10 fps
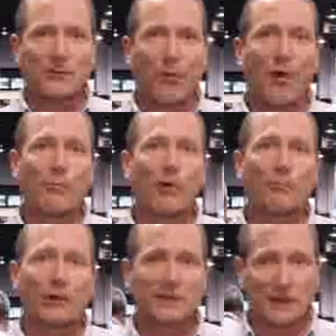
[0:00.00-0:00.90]
more and more
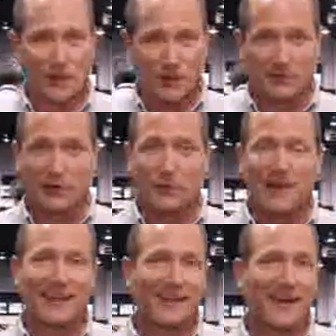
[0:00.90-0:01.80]
building owners are
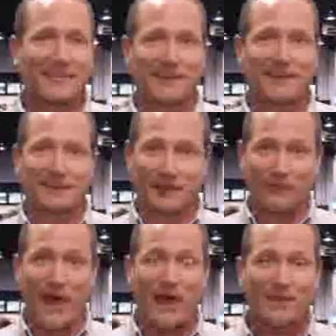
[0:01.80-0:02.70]
recognizing the
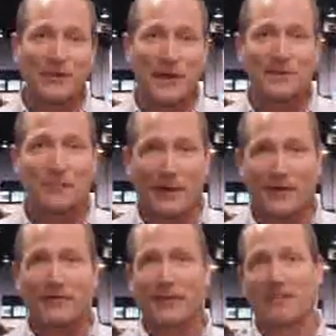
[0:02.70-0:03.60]
value and the
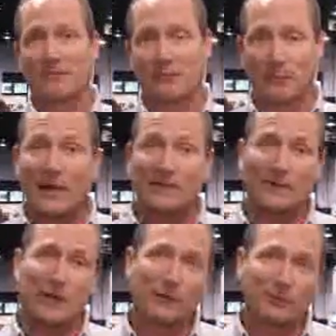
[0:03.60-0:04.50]
benefit of
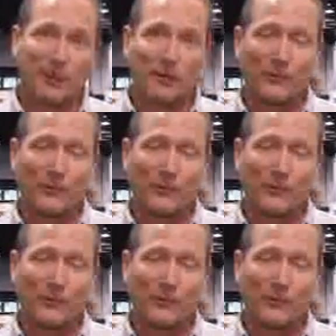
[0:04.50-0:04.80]
retrofitting with metal